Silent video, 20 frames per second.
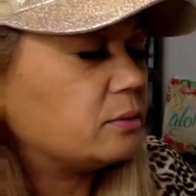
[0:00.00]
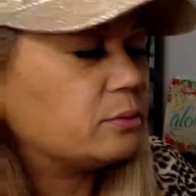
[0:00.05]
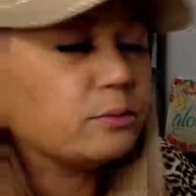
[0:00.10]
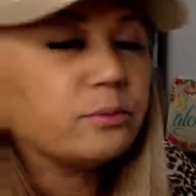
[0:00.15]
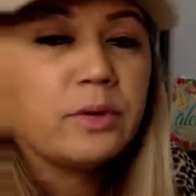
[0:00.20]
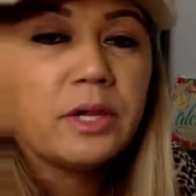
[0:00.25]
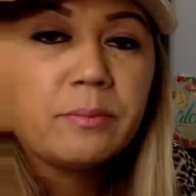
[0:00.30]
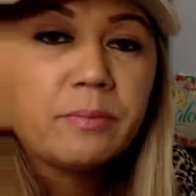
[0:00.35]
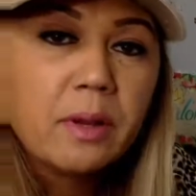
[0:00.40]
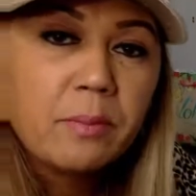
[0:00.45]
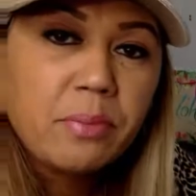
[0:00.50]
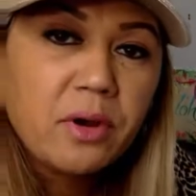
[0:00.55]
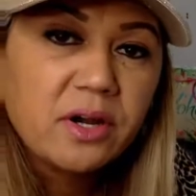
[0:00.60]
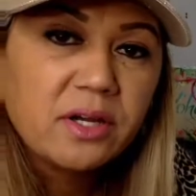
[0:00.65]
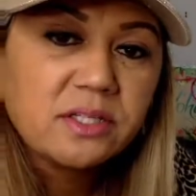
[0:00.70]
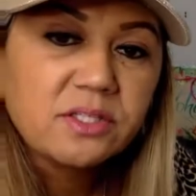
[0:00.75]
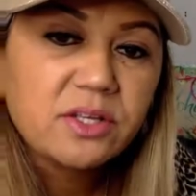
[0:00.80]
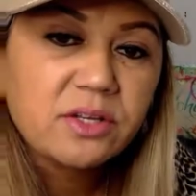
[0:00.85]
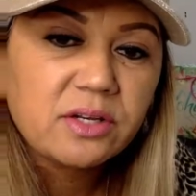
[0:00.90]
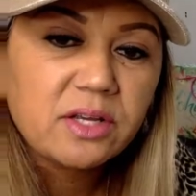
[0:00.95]
Ring Bum
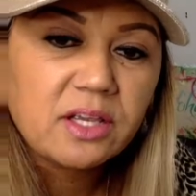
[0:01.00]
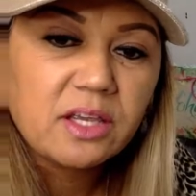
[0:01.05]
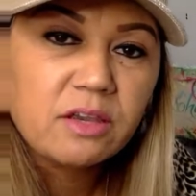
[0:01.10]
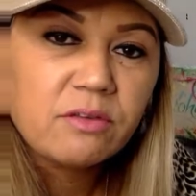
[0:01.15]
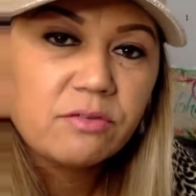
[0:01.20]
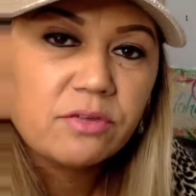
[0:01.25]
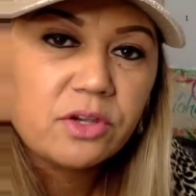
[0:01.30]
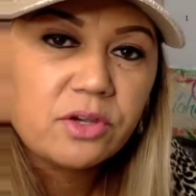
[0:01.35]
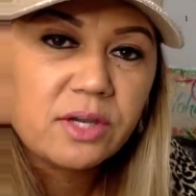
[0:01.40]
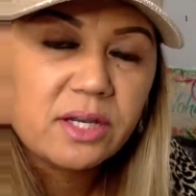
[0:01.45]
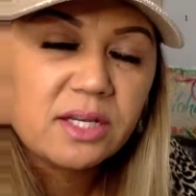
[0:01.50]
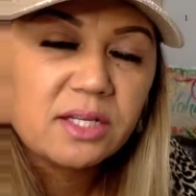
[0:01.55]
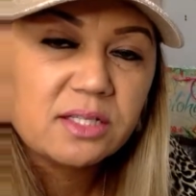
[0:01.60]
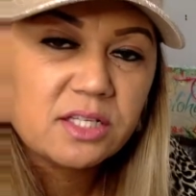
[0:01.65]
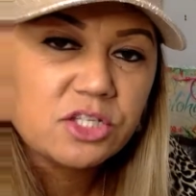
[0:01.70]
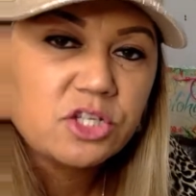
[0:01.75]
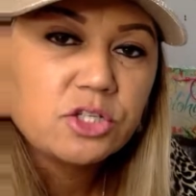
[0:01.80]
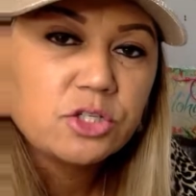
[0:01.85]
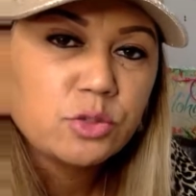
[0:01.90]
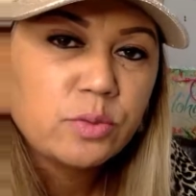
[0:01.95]
Party is going to give you an
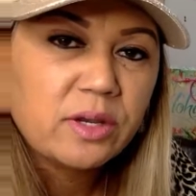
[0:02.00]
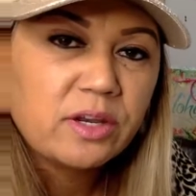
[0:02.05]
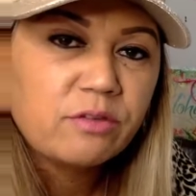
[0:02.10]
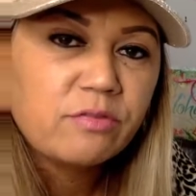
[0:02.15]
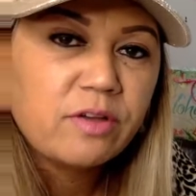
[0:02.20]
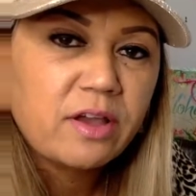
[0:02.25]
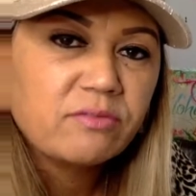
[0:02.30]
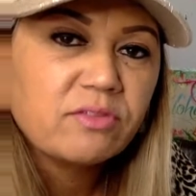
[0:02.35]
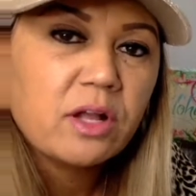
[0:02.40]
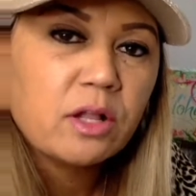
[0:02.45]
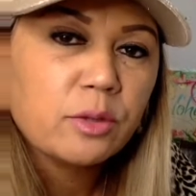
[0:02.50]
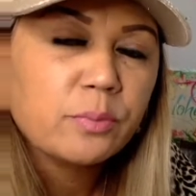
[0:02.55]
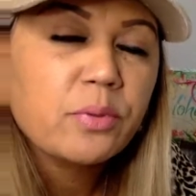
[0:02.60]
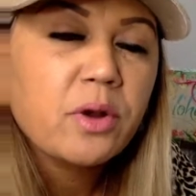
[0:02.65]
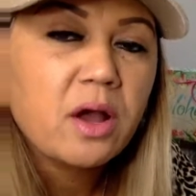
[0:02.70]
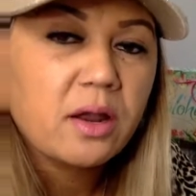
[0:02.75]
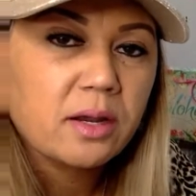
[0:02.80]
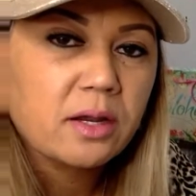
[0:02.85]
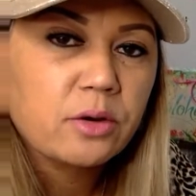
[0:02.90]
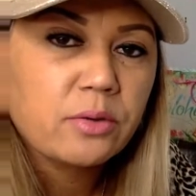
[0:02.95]
additional $25
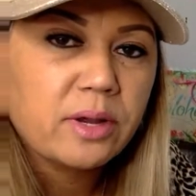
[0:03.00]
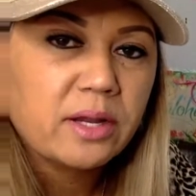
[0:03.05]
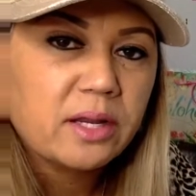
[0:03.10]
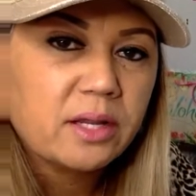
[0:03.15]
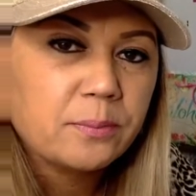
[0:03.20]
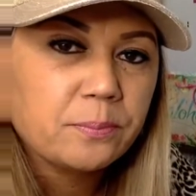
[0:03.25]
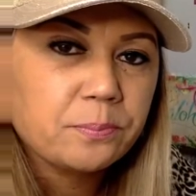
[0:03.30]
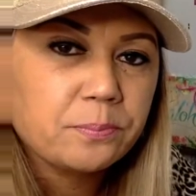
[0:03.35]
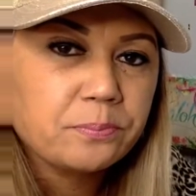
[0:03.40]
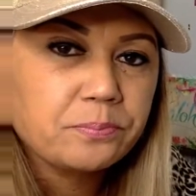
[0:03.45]
product credit.